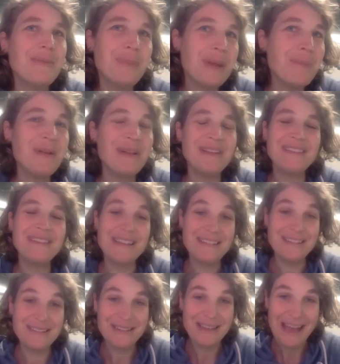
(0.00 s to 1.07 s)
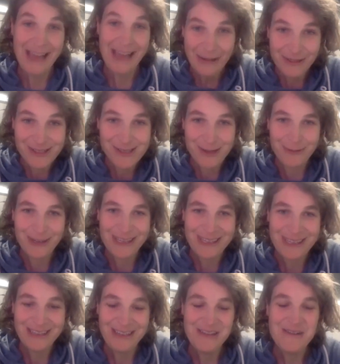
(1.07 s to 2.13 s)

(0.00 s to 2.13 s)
people that have this already